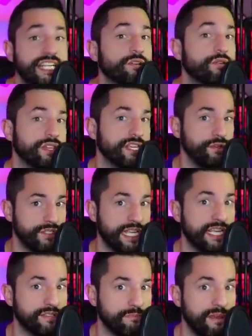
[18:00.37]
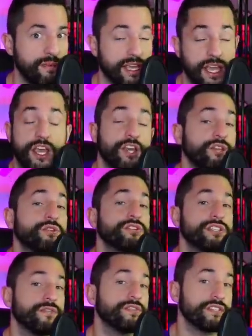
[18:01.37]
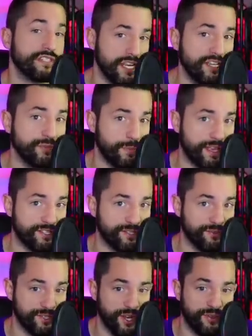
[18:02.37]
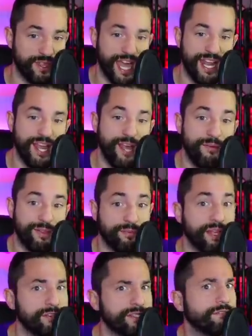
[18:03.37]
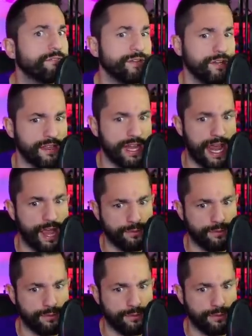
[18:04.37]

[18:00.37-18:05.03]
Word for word: single thing you see is a mimic. You yourself, as a dungeon master, would know that, but the players have to figure that